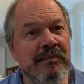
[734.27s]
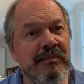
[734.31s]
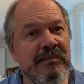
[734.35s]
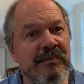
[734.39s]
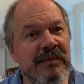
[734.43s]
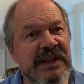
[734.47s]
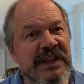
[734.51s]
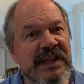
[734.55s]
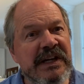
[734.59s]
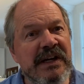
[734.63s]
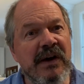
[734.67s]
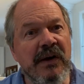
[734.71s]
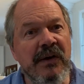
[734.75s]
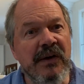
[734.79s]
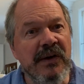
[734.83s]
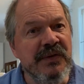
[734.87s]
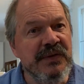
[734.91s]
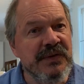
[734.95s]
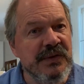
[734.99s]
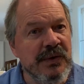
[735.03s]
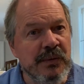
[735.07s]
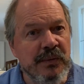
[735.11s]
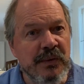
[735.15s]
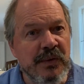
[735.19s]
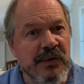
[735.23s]
But they
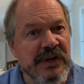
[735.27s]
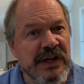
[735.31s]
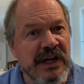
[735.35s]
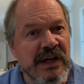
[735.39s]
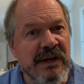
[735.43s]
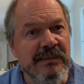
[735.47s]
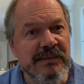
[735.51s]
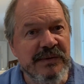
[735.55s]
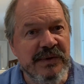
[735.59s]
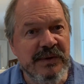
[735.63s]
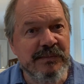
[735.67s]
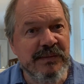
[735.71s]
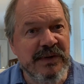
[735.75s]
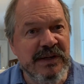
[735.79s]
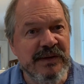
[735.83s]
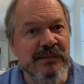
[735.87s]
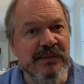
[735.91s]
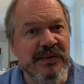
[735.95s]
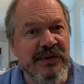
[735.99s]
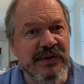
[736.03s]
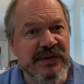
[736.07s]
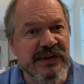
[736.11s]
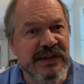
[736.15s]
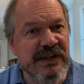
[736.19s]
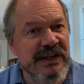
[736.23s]
also won't help the
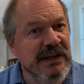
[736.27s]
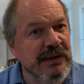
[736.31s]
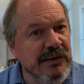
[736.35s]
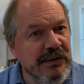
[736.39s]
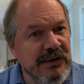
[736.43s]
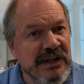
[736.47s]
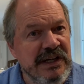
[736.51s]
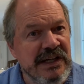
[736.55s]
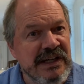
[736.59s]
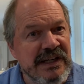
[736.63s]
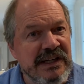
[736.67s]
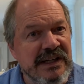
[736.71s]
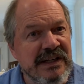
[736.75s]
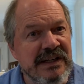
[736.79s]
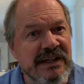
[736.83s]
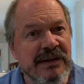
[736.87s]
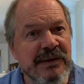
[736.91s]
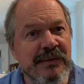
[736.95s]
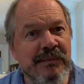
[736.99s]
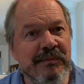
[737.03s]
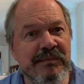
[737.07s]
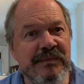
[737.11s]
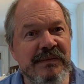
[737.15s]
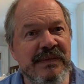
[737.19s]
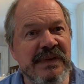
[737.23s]
people that agree,
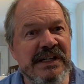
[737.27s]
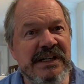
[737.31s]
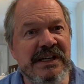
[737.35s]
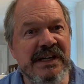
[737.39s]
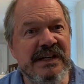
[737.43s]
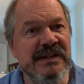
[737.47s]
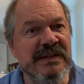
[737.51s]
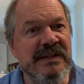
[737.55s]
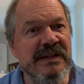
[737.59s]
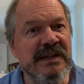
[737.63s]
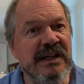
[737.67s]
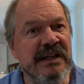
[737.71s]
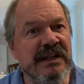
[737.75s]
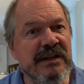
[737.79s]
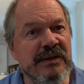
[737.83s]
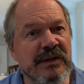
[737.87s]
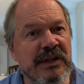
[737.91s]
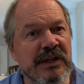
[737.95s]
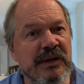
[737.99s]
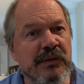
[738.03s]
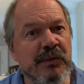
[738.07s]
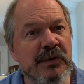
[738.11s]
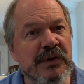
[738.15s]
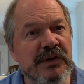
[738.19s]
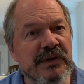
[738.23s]
because
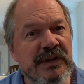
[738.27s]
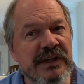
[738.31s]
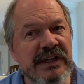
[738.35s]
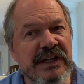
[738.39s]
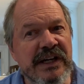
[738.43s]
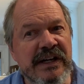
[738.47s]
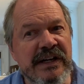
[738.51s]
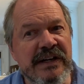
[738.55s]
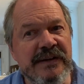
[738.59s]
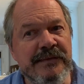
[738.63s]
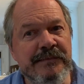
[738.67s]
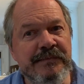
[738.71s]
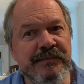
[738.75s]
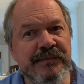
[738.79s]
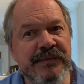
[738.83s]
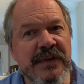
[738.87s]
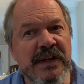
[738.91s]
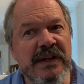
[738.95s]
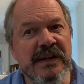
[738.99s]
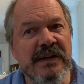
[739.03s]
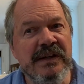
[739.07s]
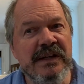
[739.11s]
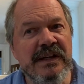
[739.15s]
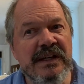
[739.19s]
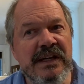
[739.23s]
it
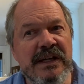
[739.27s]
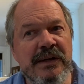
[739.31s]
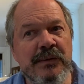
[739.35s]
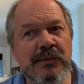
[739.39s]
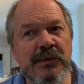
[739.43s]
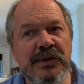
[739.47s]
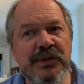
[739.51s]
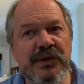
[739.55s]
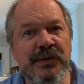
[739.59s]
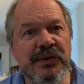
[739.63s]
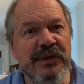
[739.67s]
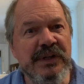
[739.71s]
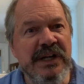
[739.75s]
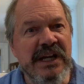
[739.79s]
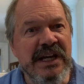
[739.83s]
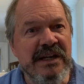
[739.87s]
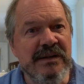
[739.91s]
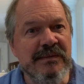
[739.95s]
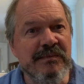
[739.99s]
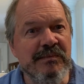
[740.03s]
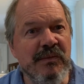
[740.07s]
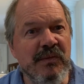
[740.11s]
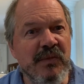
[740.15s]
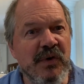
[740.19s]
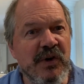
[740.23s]
will
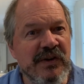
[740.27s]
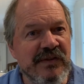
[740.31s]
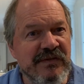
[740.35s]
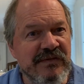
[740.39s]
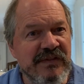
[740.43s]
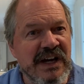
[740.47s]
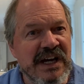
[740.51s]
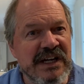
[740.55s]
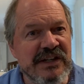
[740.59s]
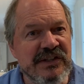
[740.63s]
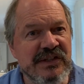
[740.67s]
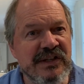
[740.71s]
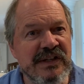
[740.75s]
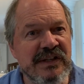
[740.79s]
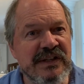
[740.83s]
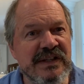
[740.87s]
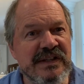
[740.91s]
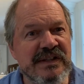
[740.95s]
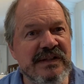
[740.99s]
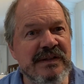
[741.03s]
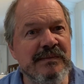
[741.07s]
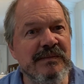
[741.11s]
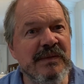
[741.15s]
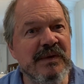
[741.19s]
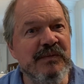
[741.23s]
create more
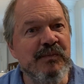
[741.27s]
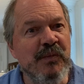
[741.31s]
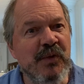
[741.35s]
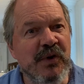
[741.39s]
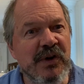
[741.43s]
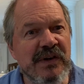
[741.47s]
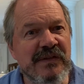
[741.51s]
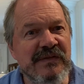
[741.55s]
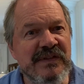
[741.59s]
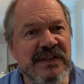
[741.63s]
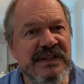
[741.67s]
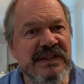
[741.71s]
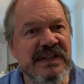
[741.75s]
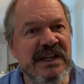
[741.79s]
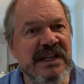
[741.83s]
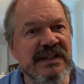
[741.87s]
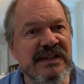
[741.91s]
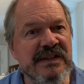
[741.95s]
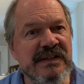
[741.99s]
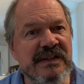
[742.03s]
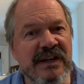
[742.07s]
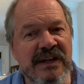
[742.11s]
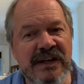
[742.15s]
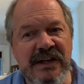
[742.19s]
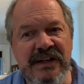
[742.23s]
factionalism and more of a
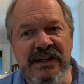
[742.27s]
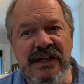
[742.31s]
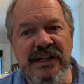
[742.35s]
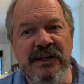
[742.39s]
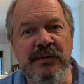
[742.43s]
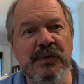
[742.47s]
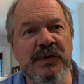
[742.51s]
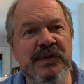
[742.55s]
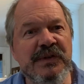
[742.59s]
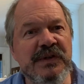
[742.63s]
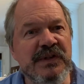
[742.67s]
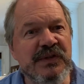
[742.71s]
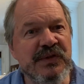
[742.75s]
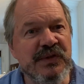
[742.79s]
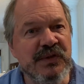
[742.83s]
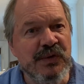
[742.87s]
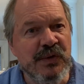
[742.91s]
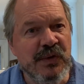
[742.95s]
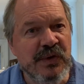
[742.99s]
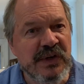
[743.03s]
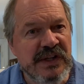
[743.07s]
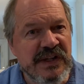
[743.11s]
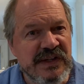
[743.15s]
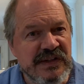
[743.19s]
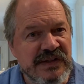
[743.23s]
sense, it will
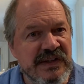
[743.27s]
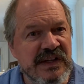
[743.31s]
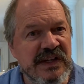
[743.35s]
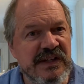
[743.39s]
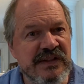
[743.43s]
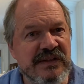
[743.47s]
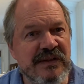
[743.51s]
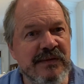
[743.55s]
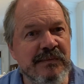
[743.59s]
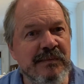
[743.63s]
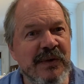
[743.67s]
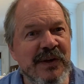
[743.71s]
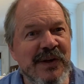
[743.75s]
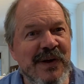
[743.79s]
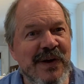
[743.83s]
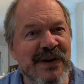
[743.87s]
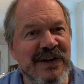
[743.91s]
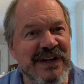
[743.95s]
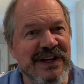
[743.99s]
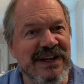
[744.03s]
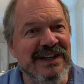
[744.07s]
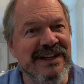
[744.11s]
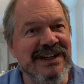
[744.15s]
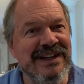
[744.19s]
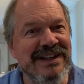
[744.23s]
destroy the sense of
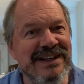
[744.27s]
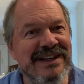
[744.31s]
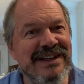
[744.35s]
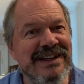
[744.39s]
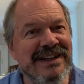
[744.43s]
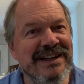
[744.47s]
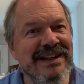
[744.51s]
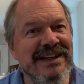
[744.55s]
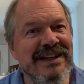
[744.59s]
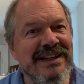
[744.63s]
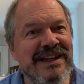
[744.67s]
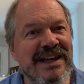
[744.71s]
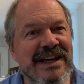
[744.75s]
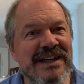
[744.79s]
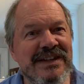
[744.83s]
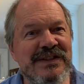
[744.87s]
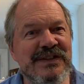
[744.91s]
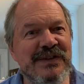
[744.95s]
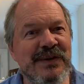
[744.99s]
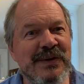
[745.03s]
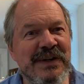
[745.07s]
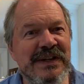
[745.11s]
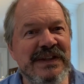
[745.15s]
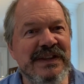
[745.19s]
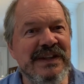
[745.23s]
belonging. And
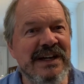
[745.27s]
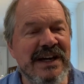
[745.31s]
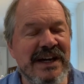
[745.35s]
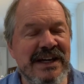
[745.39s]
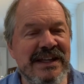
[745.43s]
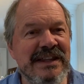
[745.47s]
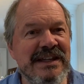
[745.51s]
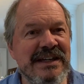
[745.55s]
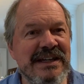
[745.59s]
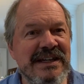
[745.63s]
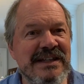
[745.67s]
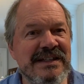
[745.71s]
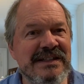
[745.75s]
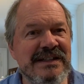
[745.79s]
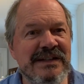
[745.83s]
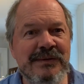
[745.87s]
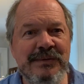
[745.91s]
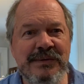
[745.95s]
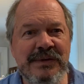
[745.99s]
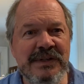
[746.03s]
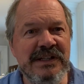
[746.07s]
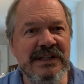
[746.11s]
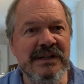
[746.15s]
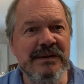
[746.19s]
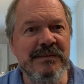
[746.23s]
so I think it's a
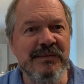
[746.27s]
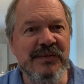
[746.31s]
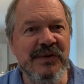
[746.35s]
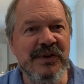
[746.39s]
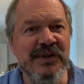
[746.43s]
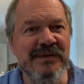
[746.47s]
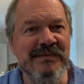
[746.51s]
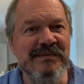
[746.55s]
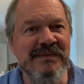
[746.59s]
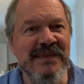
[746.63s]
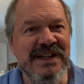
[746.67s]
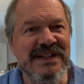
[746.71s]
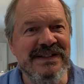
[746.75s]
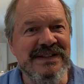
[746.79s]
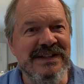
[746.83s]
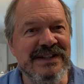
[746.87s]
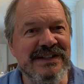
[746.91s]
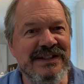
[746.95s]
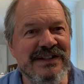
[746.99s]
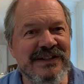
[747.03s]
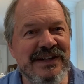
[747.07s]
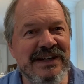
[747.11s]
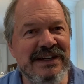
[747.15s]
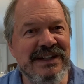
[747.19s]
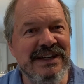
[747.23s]
really important
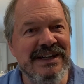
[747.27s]
message.